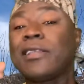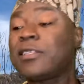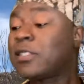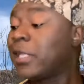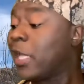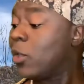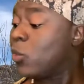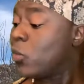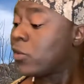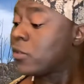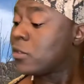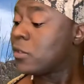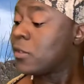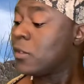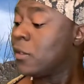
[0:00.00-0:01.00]
tail
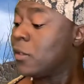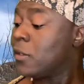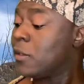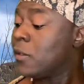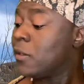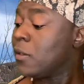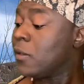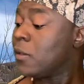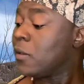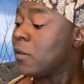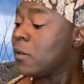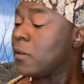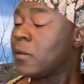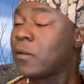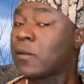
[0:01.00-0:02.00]
was,
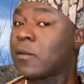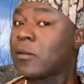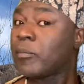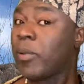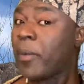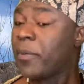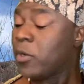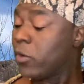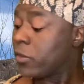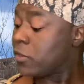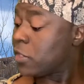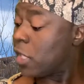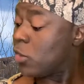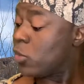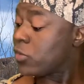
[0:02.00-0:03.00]
the puppy dog's
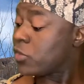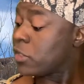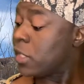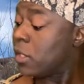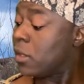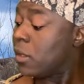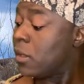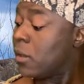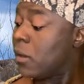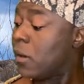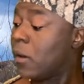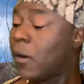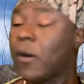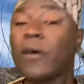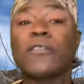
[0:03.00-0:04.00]
tail was still
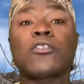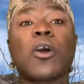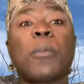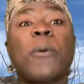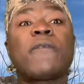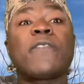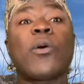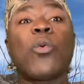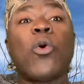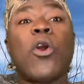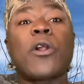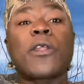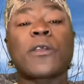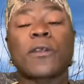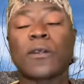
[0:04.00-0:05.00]
on top of the
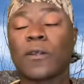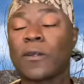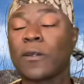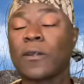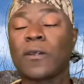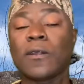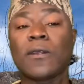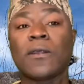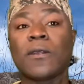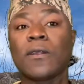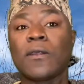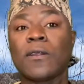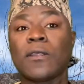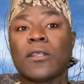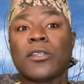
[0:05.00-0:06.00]
water,
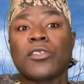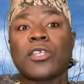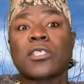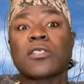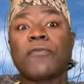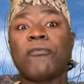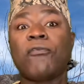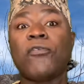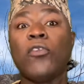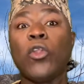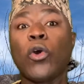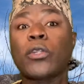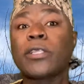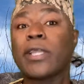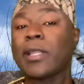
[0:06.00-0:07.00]
just
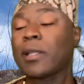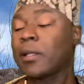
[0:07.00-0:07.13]
floating.